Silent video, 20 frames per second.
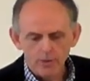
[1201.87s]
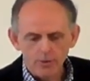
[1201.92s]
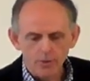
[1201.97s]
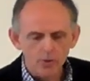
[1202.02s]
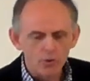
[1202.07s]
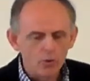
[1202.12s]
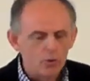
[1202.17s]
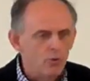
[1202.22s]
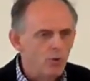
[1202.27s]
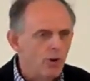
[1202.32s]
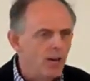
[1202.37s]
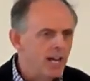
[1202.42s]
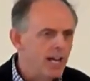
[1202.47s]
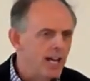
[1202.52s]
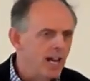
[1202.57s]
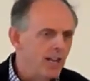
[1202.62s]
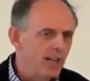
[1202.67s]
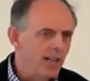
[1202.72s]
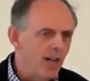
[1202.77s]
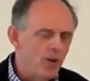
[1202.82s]
Or do I
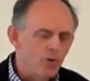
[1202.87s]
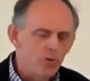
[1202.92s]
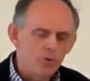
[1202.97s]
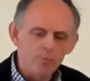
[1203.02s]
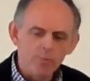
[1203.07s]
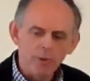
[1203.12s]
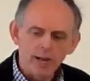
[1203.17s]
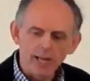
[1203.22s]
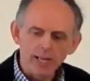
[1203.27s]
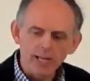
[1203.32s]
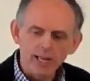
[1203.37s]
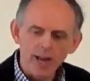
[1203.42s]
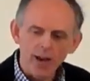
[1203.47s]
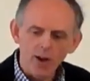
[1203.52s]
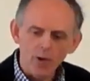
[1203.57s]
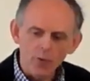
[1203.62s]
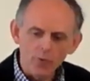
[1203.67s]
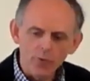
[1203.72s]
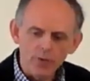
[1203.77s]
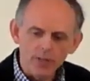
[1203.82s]
allow my
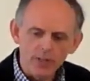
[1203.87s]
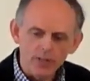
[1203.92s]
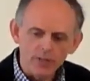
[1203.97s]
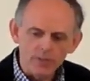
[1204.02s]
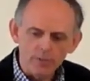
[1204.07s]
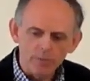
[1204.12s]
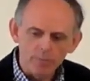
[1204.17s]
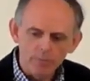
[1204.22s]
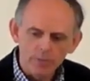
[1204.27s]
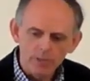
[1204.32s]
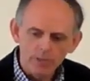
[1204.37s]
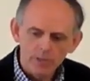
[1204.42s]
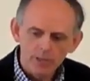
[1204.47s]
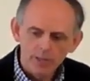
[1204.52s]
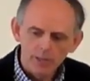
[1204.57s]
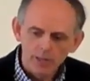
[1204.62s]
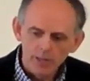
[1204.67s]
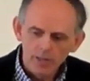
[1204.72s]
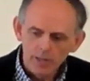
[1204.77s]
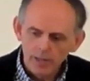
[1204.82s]
Calvinism
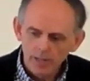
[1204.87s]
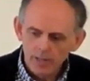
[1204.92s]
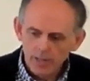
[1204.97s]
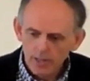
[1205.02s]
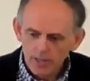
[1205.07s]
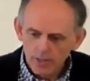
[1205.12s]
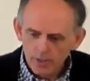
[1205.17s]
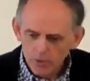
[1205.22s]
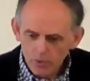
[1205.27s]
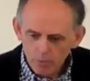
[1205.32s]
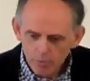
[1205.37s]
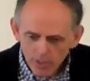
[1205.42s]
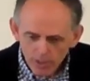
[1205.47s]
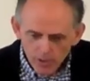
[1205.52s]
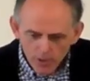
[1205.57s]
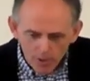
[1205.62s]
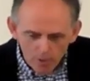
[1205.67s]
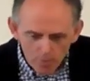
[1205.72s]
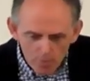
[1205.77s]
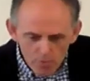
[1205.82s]
to
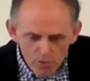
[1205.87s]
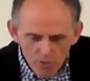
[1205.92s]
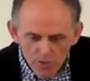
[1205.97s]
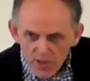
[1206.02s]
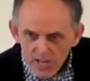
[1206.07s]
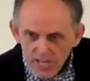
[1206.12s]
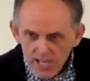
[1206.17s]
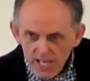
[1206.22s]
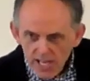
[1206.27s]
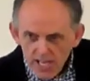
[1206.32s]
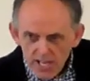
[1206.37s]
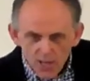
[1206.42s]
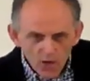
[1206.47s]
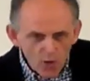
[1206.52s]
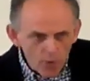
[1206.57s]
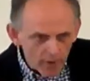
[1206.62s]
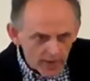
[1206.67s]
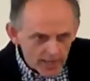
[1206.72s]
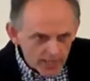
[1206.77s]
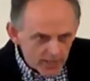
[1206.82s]
become the
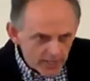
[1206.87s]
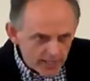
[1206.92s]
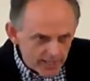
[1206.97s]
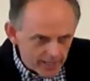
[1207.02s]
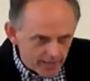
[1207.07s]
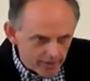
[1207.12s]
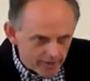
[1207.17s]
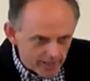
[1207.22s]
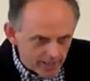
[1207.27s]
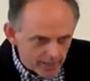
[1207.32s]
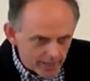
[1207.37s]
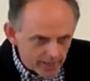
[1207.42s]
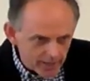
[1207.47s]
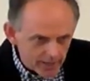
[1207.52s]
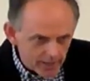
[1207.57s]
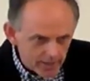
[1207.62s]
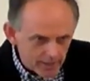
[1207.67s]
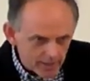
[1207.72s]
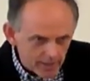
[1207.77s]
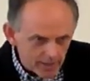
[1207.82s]
criteria
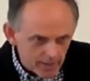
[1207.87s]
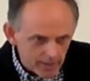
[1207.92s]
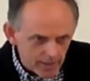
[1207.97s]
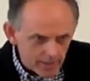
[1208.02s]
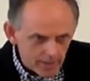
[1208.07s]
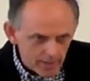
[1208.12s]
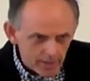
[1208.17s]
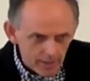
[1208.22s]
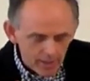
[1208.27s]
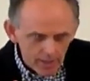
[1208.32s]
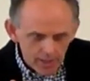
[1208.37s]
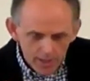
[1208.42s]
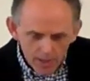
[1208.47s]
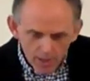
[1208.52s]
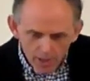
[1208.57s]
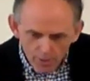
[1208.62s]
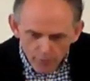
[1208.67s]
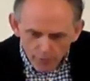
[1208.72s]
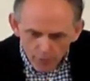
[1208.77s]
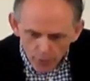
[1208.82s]

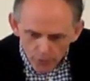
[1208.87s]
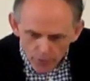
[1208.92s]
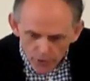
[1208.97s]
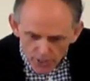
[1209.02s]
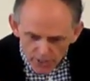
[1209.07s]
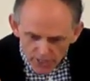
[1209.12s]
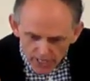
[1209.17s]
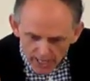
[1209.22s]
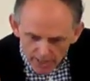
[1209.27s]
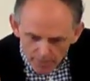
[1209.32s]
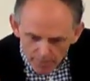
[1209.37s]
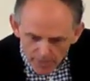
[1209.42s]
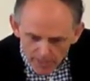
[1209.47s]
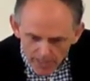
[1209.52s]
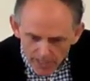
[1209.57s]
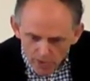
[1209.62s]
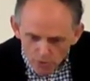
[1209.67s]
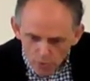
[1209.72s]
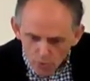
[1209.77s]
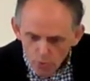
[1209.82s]
for
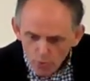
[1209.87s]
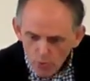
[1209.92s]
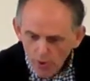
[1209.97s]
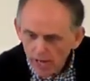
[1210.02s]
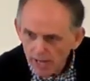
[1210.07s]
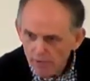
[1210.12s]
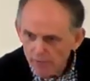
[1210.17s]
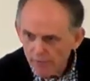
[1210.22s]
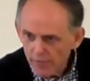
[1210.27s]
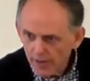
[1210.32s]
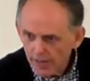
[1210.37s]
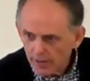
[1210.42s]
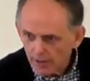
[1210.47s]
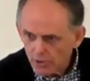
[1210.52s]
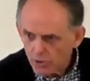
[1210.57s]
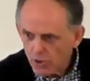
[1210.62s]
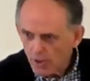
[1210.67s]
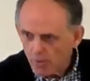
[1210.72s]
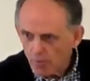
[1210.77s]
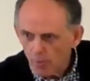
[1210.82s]
determining who I
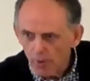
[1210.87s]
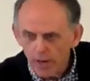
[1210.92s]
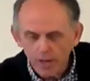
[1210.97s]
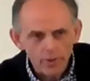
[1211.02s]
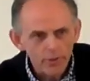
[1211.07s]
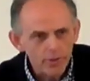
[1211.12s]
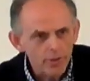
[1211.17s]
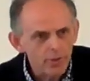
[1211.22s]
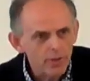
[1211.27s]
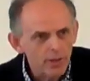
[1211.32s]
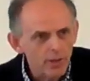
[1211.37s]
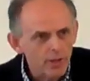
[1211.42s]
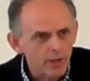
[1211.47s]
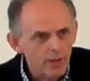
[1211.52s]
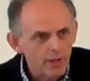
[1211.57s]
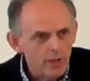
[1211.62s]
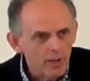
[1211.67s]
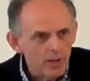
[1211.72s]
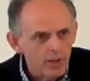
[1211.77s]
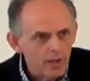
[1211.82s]
fellowship with
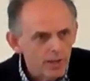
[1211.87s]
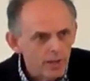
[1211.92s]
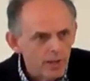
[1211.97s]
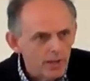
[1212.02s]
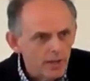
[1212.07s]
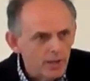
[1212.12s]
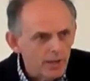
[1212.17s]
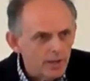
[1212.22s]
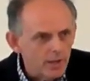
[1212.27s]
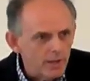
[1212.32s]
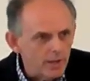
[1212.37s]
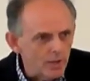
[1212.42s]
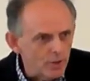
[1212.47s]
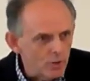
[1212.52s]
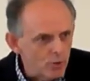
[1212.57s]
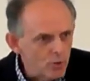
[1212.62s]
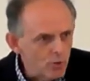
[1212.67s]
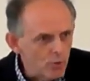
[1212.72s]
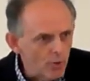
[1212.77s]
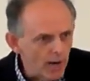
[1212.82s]
and
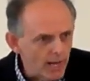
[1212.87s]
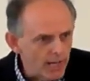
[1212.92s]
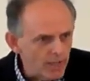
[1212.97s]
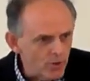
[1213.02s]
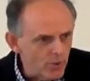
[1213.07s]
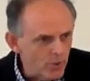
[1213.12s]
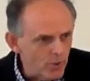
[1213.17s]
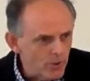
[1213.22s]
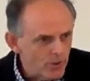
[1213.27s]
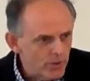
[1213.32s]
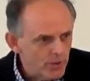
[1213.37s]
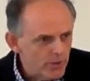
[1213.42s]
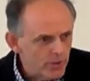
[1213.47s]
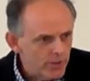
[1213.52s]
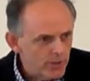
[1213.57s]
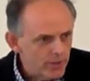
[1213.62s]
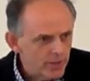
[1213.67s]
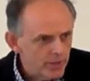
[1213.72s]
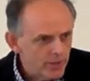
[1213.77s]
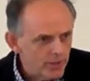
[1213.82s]
who I don't?